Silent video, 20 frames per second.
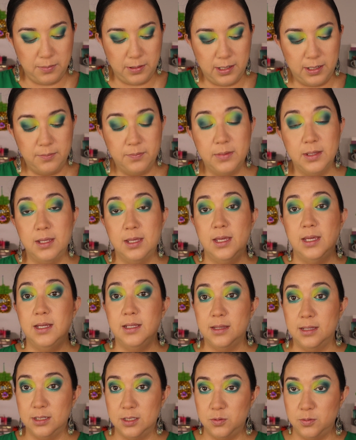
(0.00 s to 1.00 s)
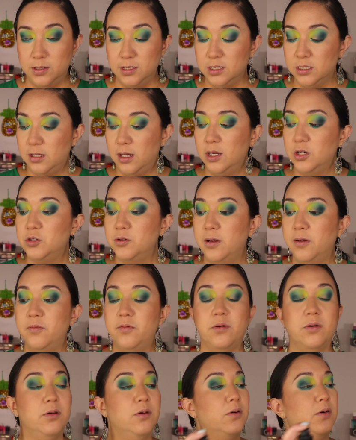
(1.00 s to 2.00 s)
but this one is called
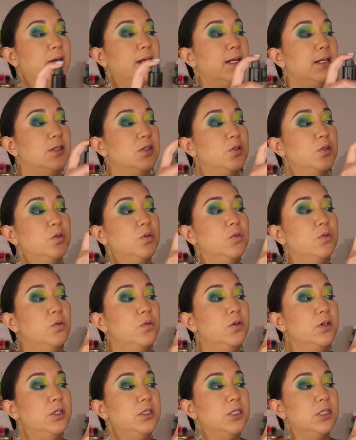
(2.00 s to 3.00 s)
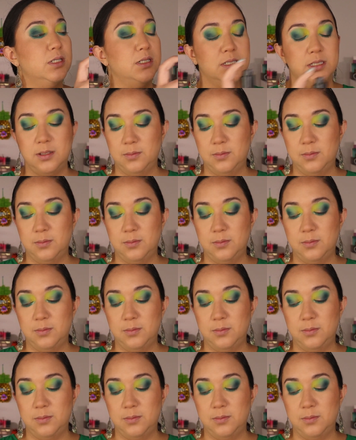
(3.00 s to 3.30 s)
Trefoil and it's gorgeous.